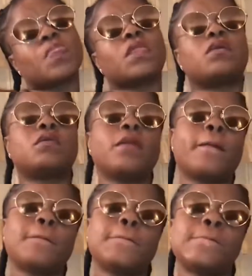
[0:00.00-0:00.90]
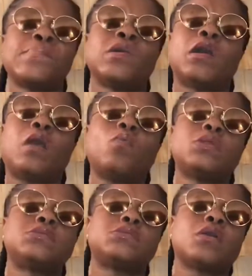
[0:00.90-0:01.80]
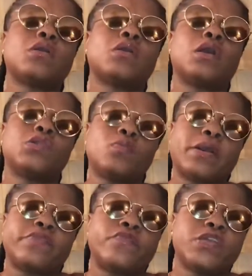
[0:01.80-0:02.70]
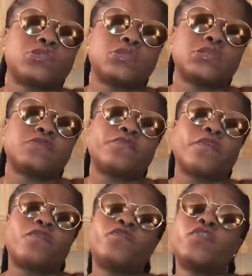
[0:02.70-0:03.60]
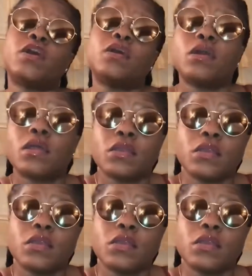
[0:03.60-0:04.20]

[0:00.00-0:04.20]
I want to say I do my features for fun.